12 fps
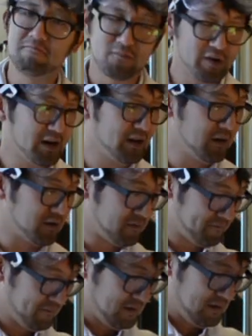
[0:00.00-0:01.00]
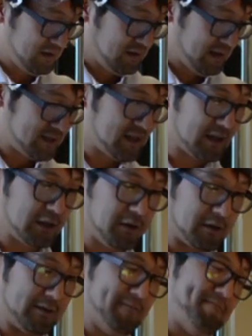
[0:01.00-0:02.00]
right here. Let's take a
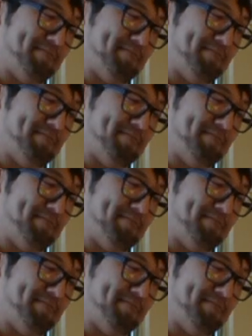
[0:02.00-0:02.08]
look.